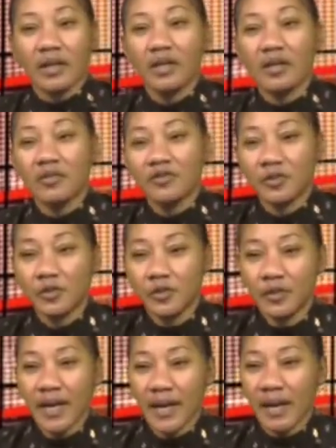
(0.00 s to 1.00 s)
Good
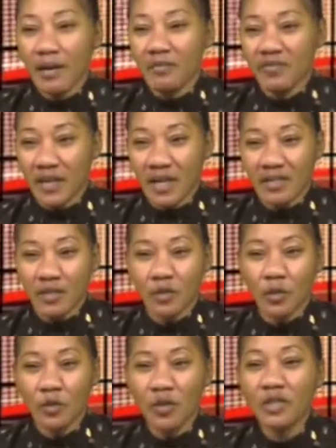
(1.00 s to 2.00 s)
afternoon. I am Vanessa
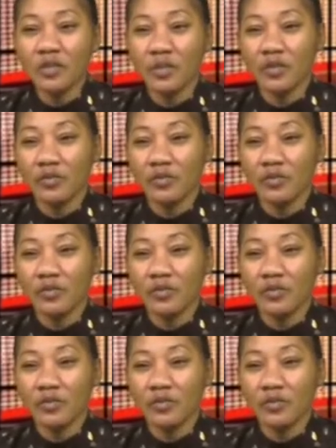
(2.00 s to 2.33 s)
Thomas with